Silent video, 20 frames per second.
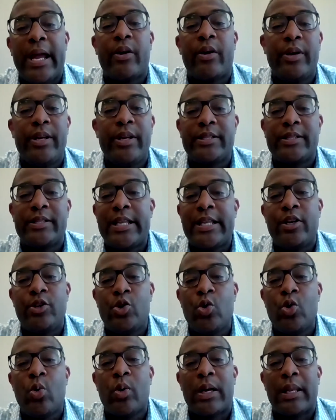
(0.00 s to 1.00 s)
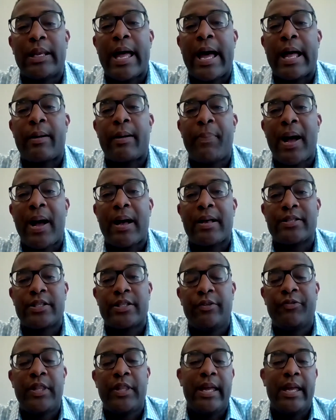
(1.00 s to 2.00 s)
areas that are doing a lot of
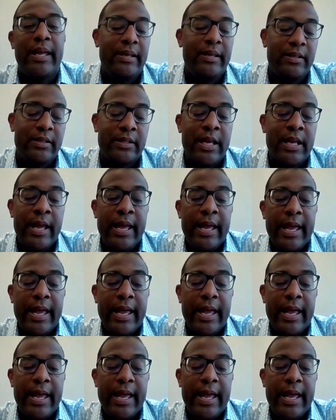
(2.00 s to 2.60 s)
positive things.